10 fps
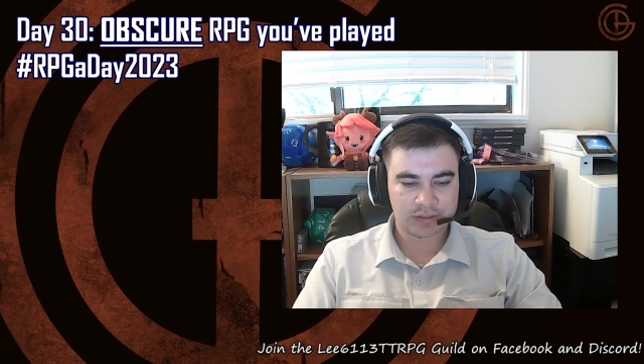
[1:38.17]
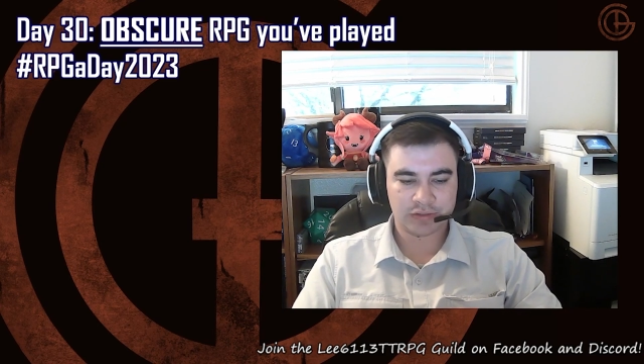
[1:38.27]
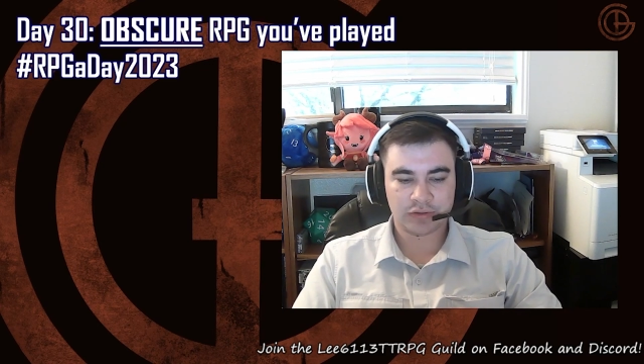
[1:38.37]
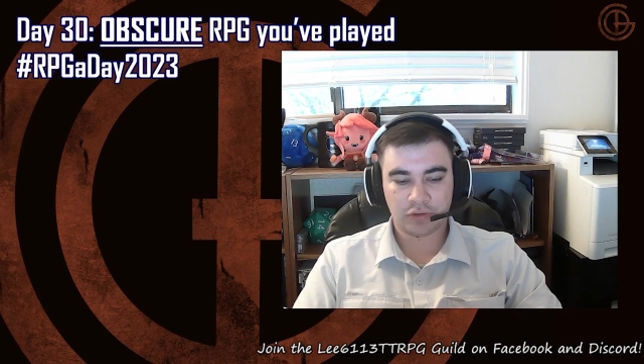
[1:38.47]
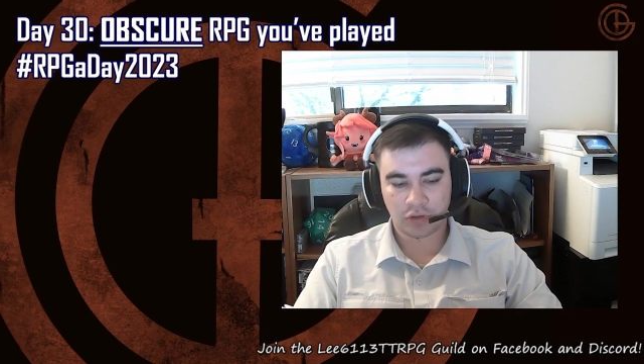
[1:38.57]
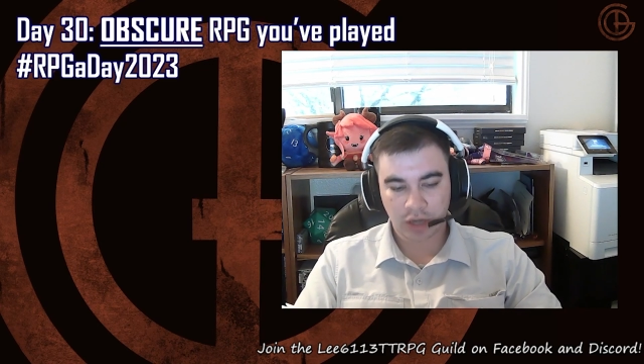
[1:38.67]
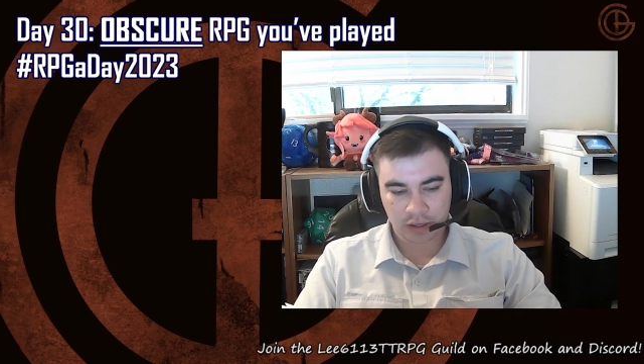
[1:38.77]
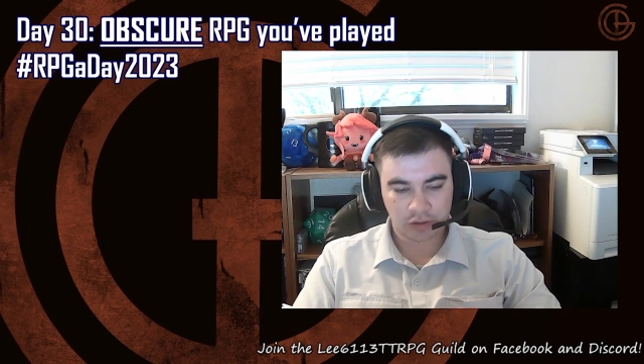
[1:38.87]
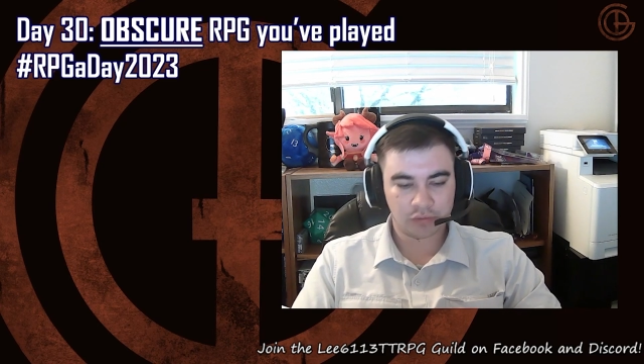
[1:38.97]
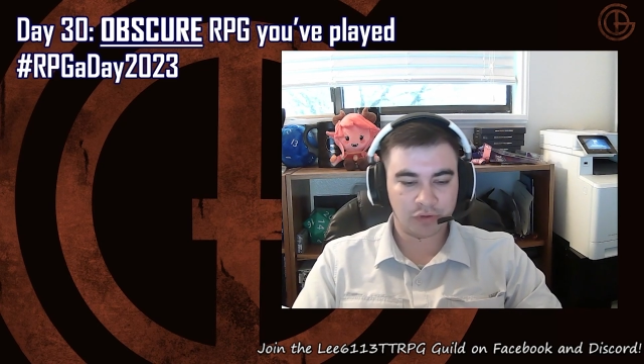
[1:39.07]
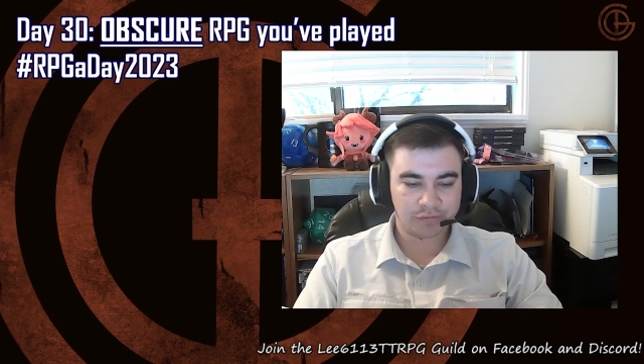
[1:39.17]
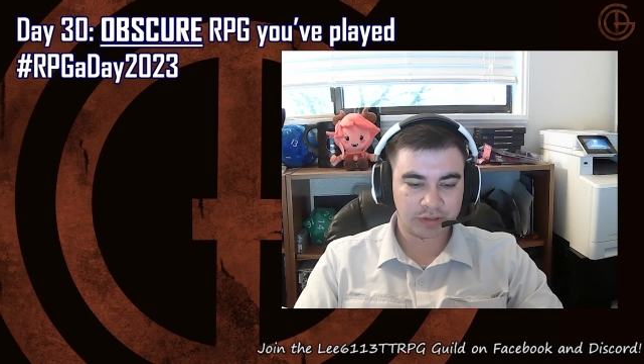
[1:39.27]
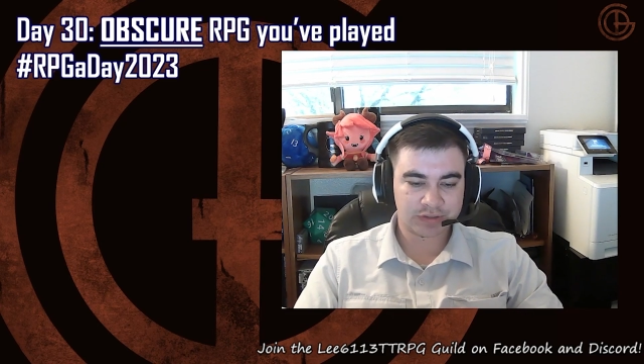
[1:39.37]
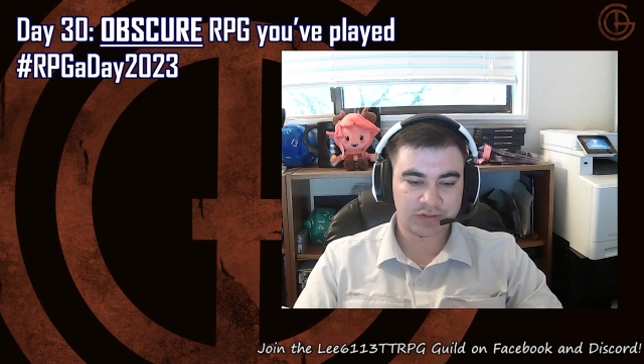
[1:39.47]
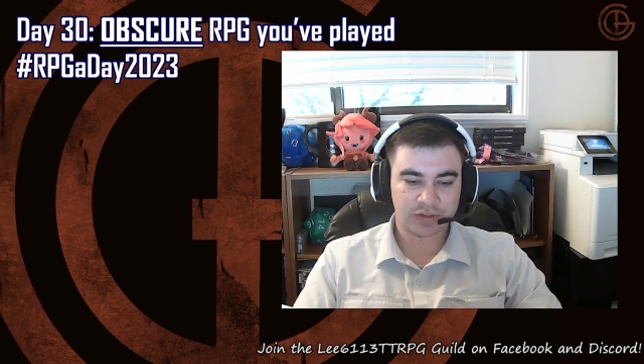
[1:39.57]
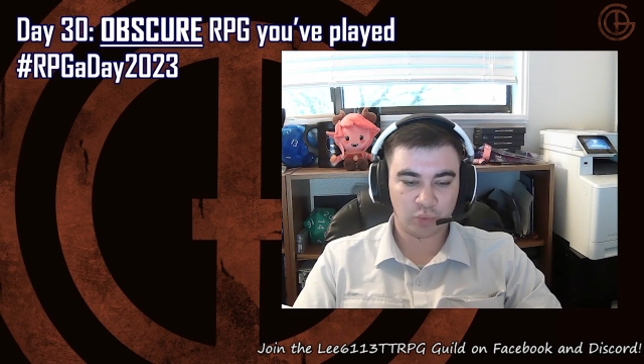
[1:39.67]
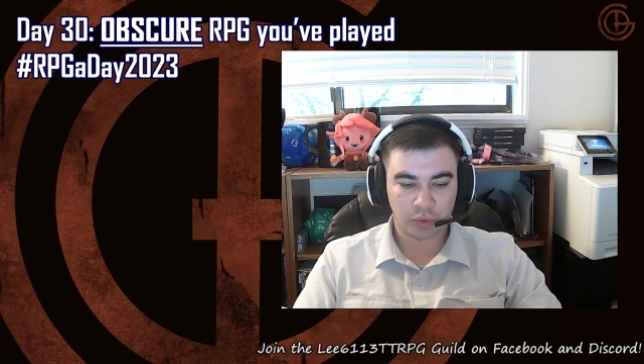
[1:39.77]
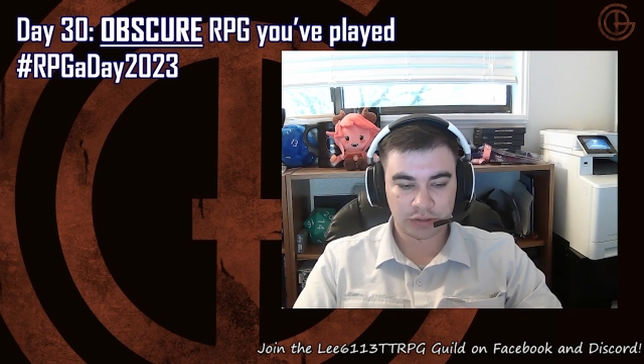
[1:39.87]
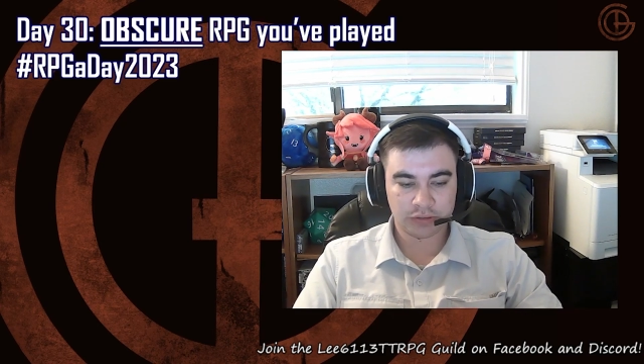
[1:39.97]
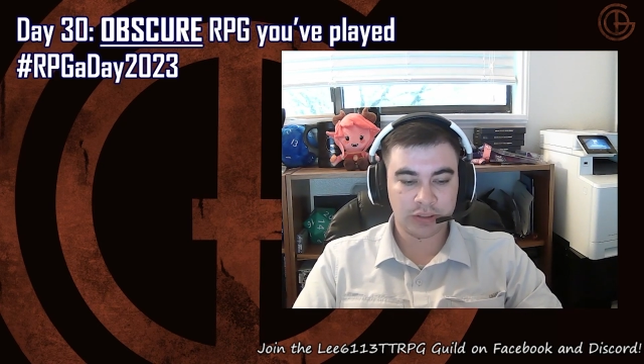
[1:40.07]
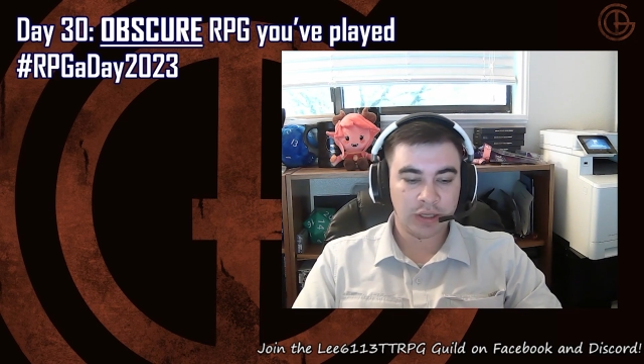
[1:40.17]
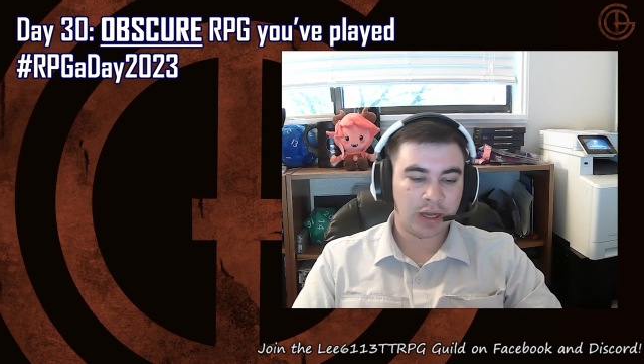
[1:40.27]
and so your iron, reflexes, and will.